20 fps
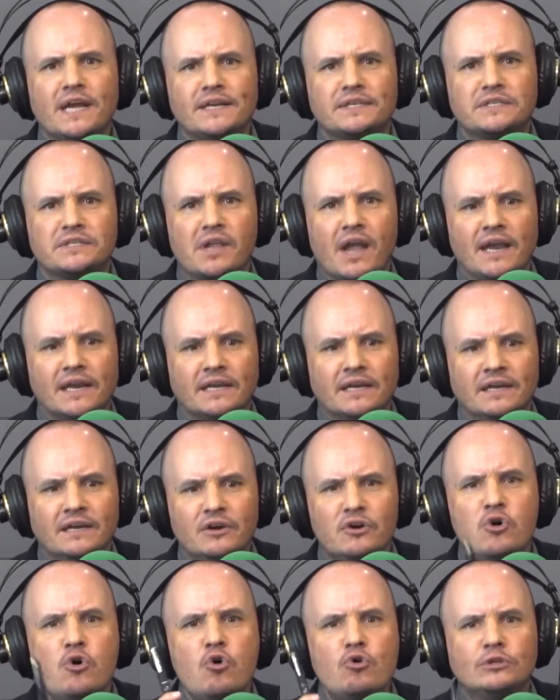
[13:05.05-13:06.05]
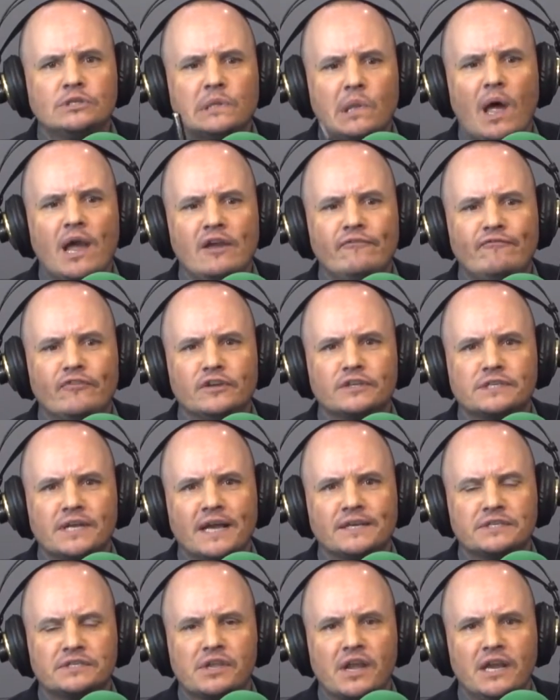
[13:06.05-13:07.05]
is at stake? Whose life is
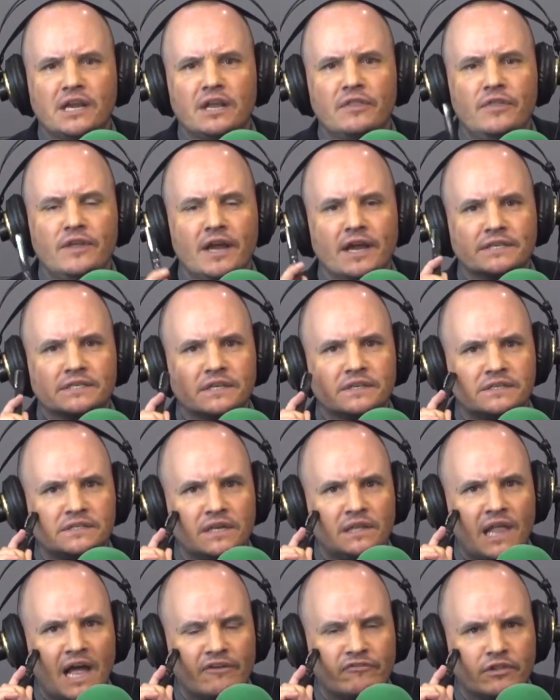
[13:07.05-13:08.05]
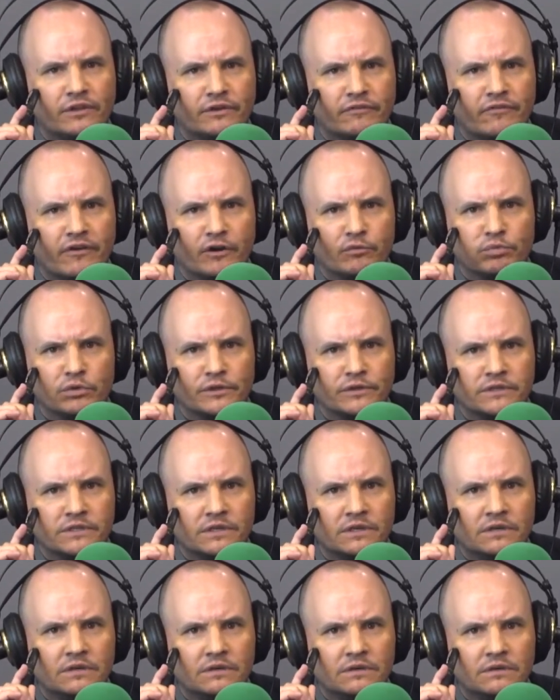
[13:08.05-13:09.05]
at stake in the SNC-Lavalin affair, please?